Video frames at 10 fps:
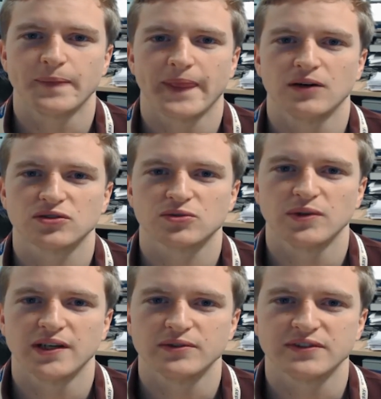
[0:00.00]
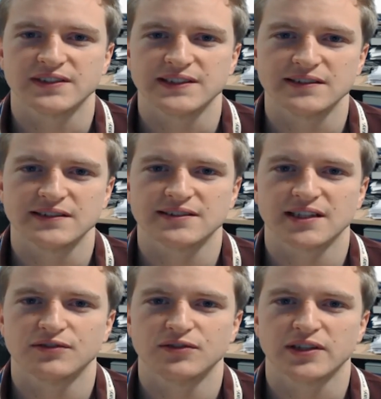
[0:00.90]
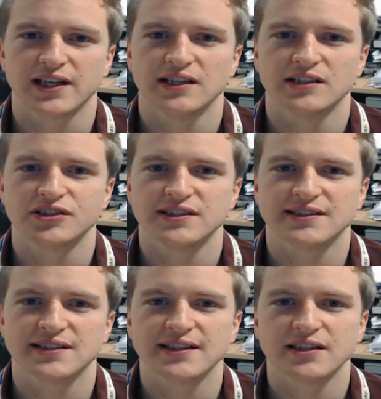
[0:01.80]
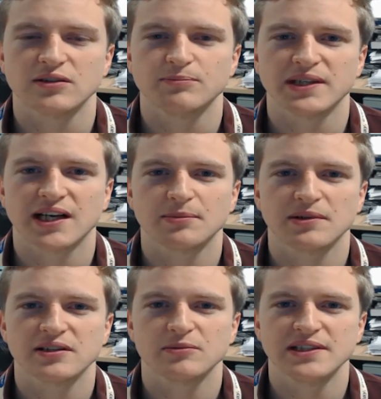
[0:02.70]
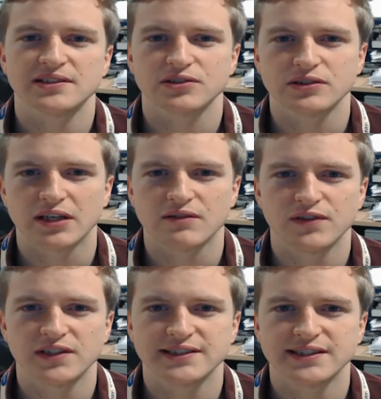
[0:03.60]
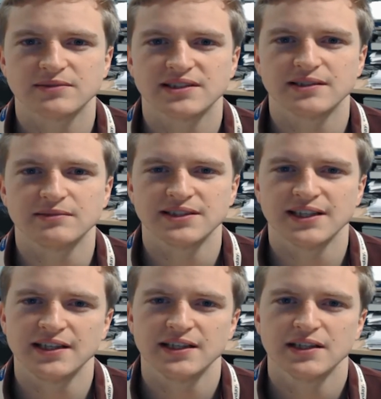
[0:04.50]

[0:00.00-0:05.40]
Elsewhere we've seen South Hook LNG send out pick up a little bit to around 30 MCM today,